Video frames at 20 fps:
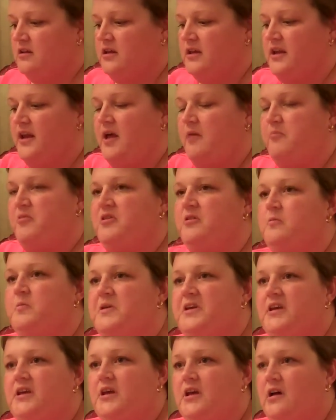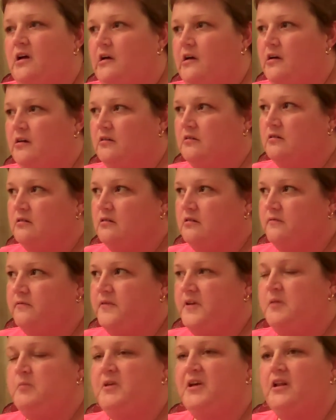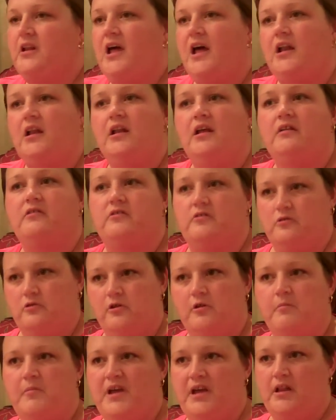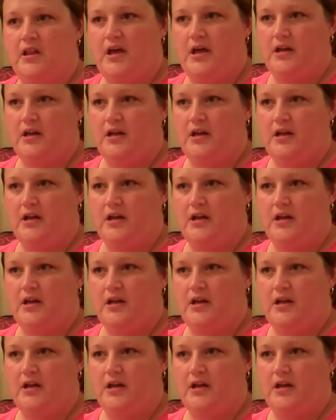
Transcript: it happened to be a female adolescent or a male